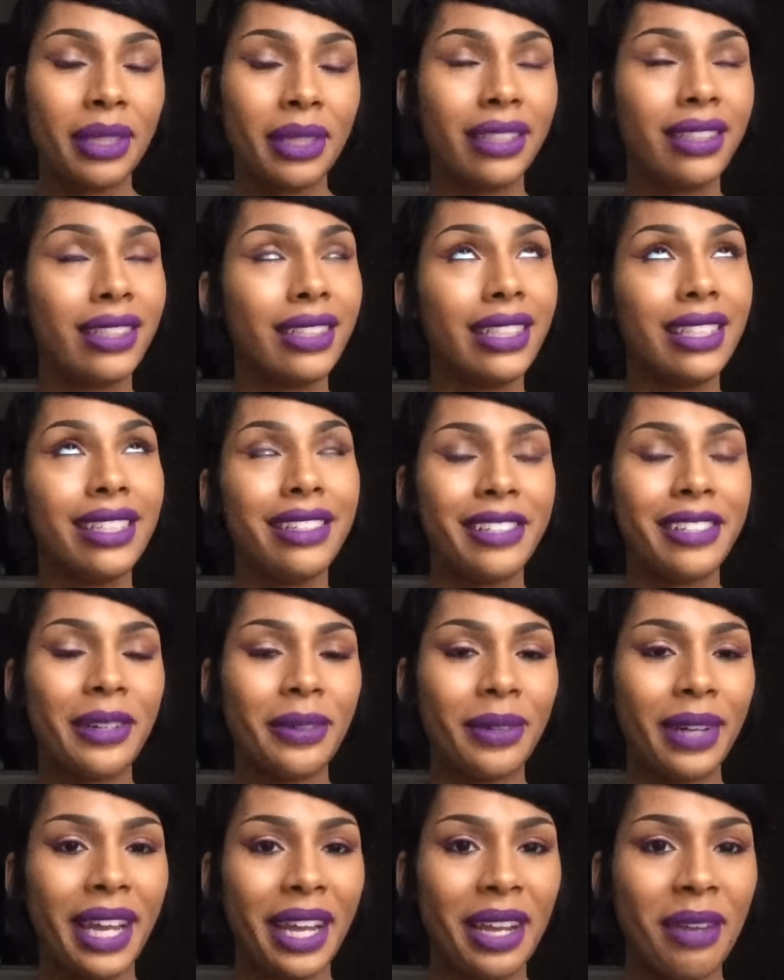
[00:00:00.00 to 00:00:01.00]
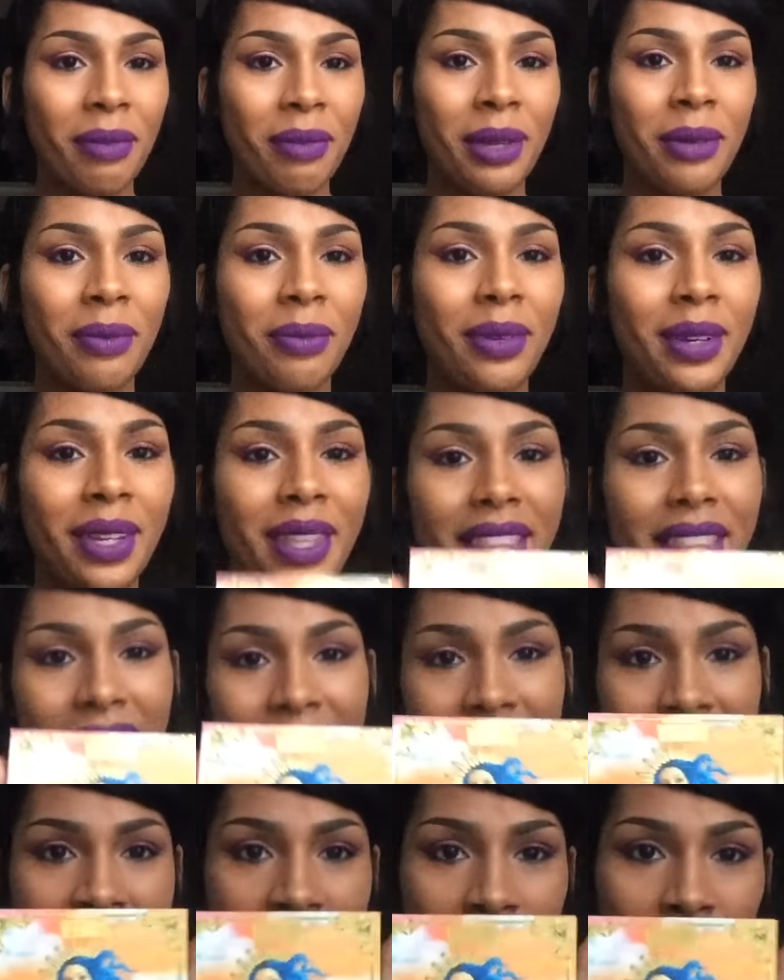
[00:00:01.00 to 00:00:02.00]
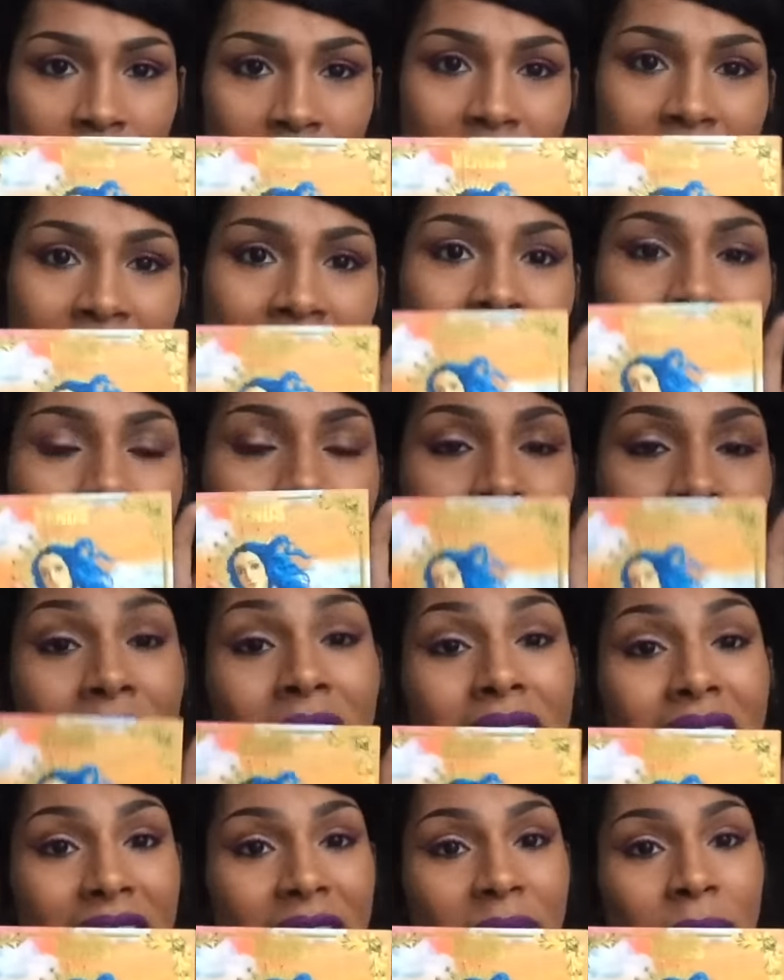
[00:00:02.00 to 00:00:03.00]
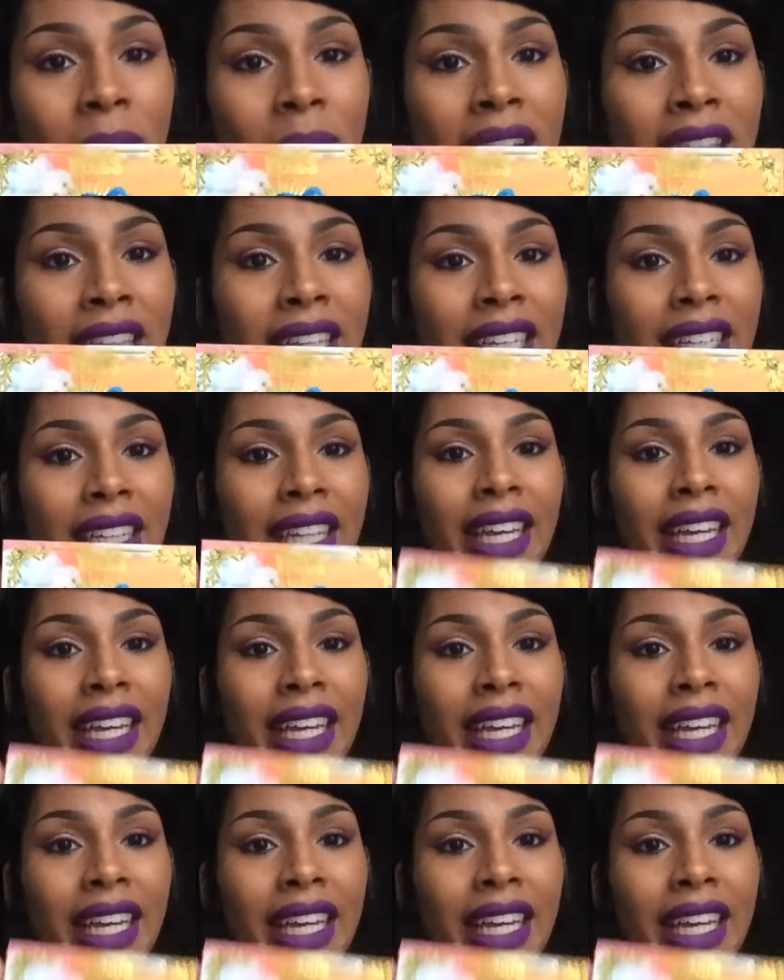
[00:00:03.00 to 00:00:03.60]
please don't hate me, but the Lime Crime Venus Palette.